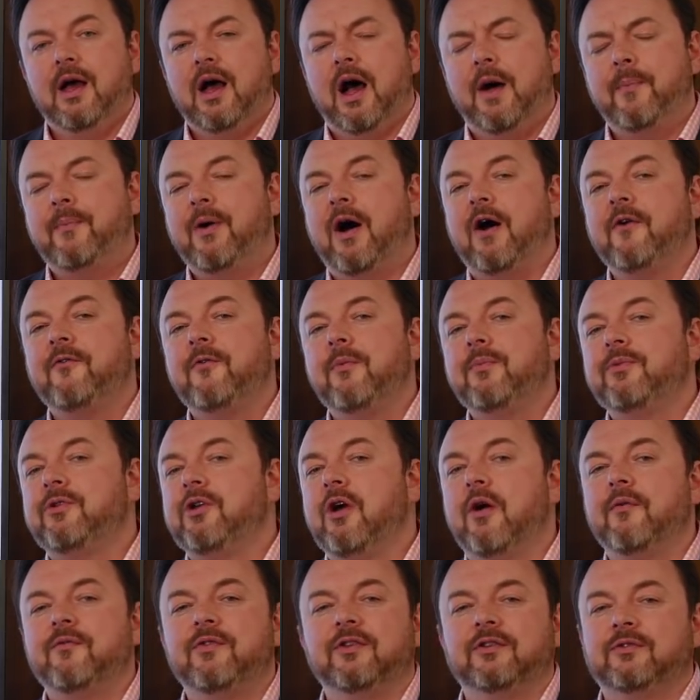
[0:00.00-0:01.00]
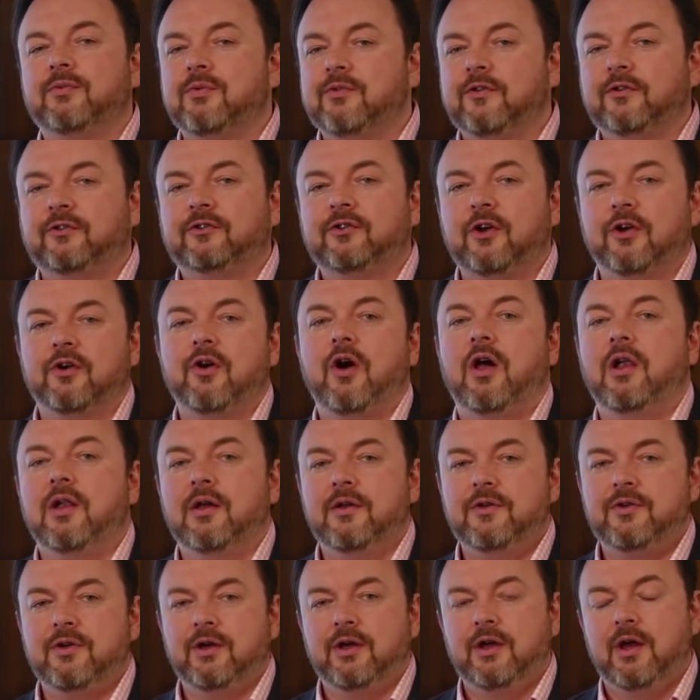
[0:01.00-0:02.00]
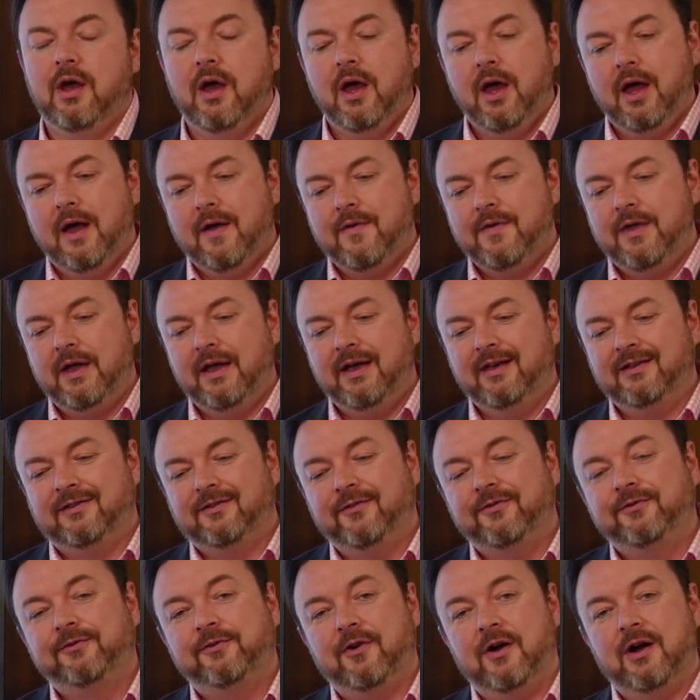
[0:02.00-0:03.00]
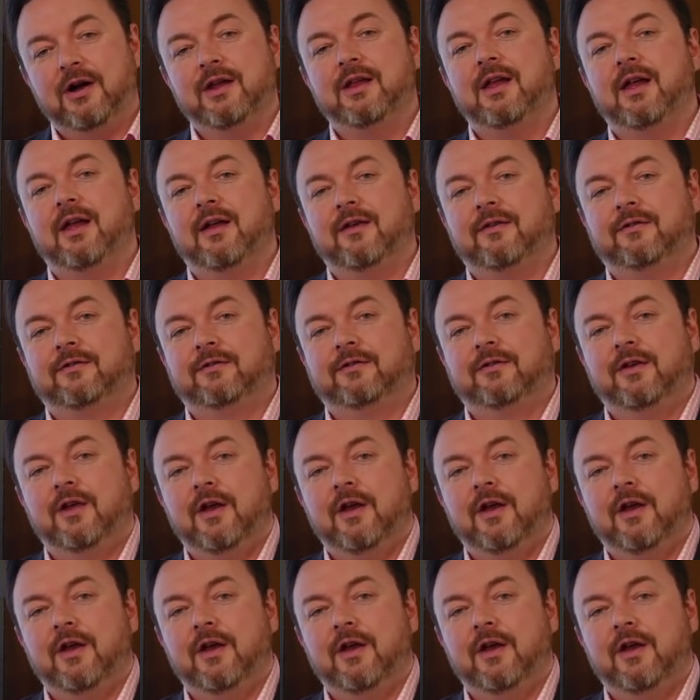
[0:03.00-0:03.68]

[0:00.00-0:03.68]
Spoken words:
apart from the obvious, which is psychology, is finance.